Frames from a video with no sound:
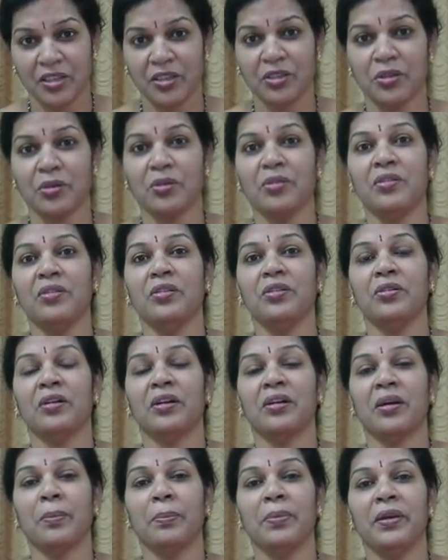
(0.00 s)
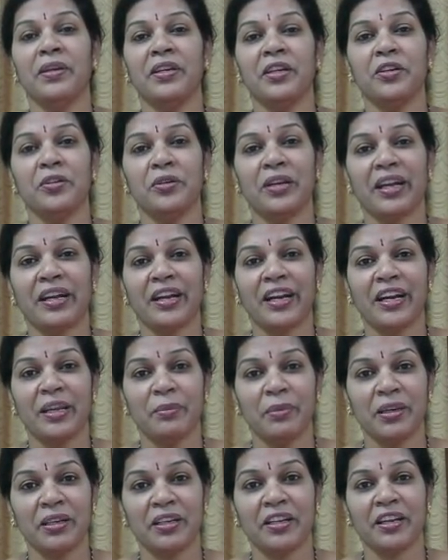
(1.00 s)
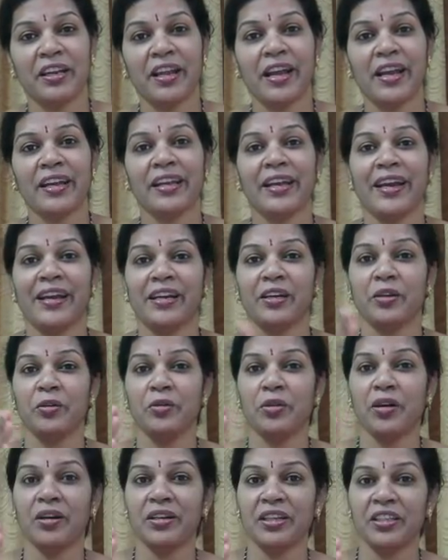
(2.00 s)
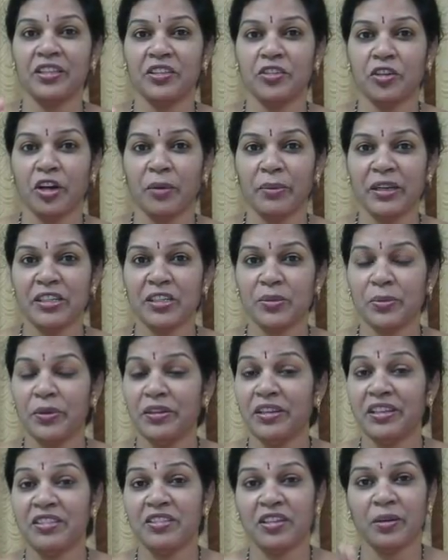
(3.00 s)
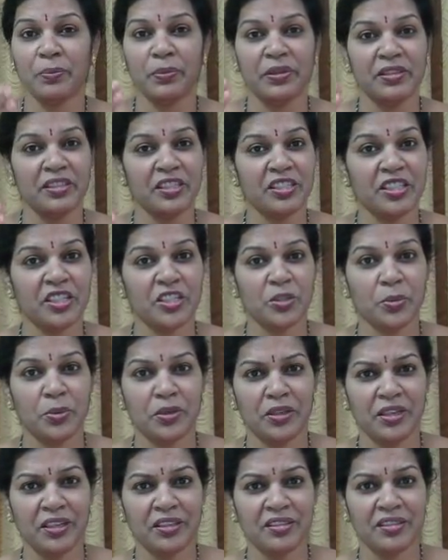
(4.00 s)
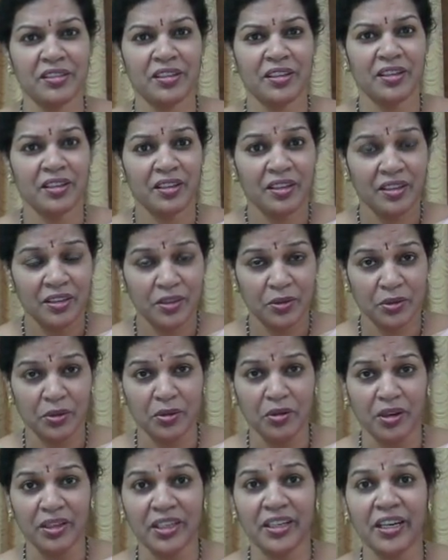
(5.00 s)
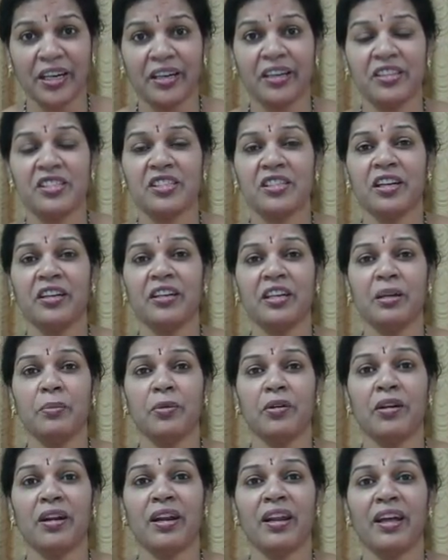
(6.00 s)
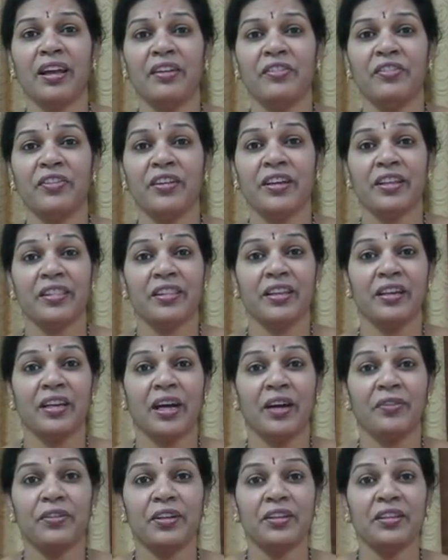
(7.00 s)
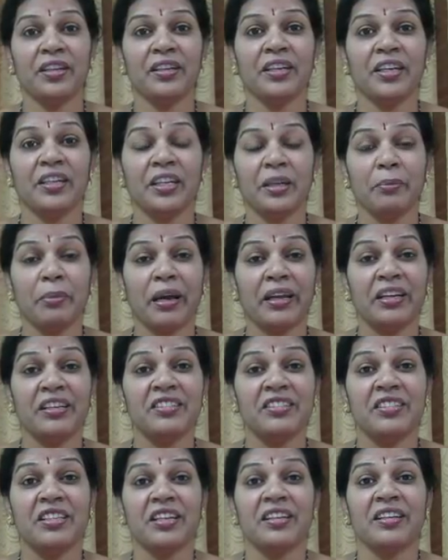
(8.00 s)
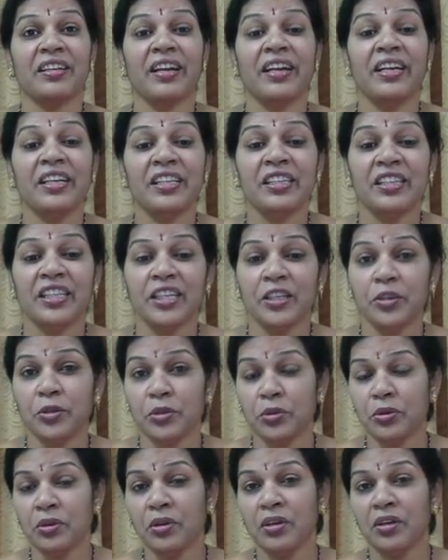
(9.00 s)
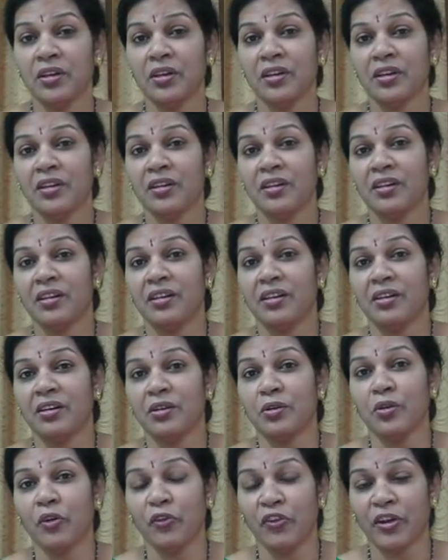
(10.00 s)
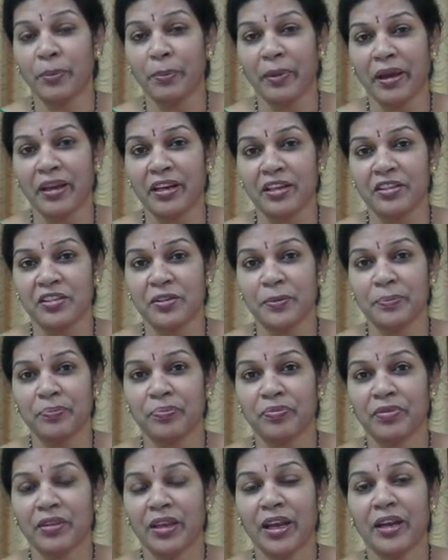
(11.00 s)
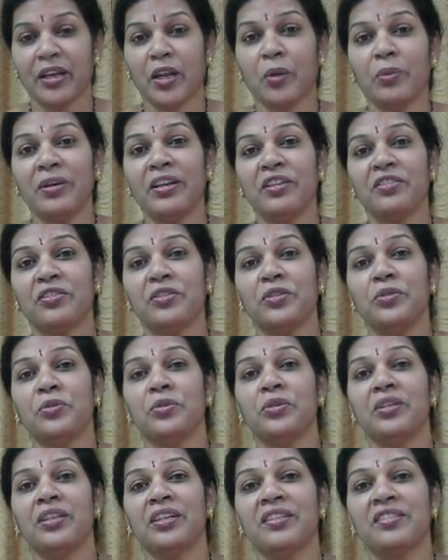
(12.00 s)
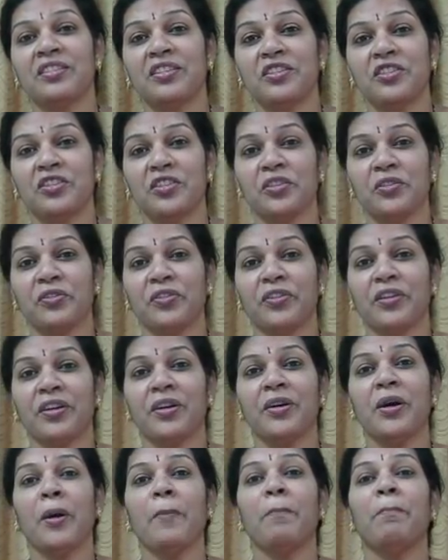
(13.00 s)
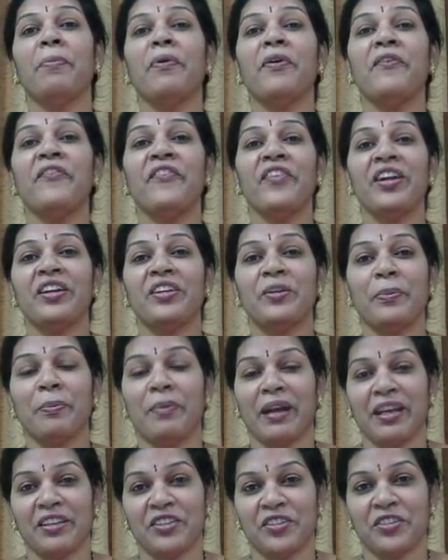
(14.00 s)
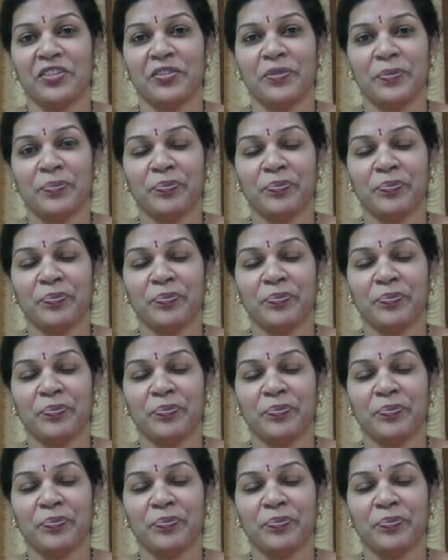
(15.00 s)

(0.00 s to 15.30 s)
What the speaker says: you have completed your academic track and got a job experience or business experience. You got an understanding about life. Then after that, getting married is the right thing to go for marriage. And nowadays youth are searching for perfect match.